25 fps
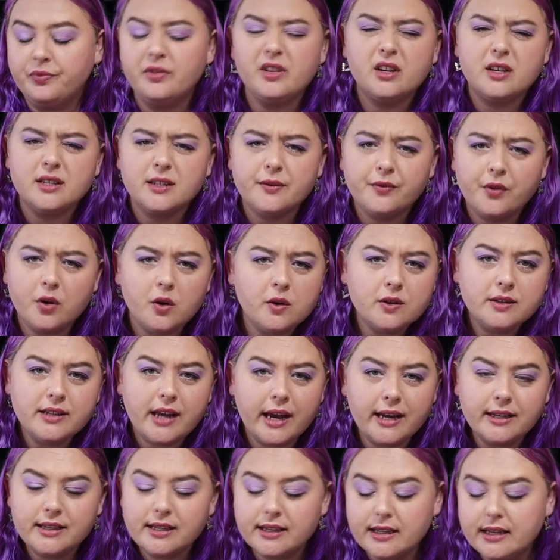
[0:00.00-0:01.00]
because of course I
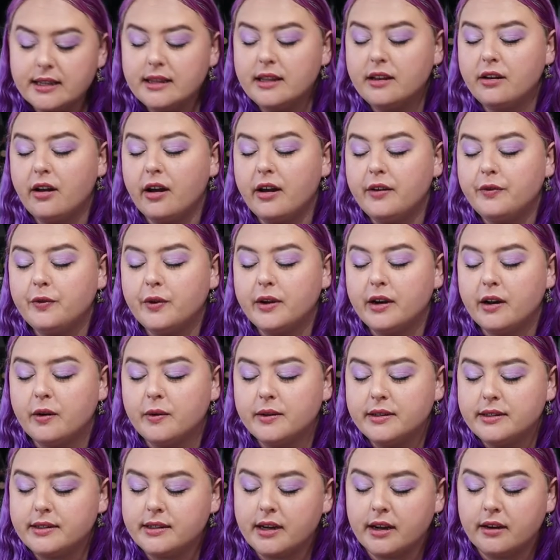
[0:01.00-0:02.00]
had to lick the knife when I
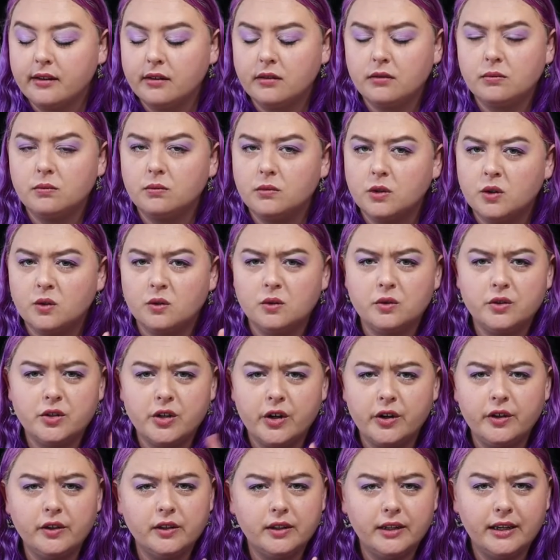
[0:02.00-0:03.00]
was done. Or oh,
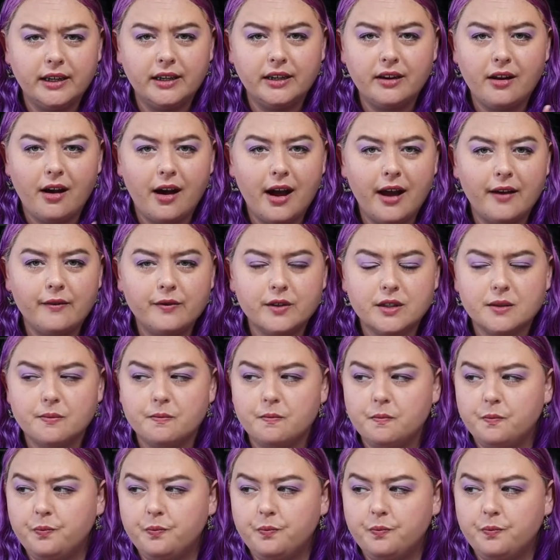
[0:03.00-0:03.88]
don't lick knives.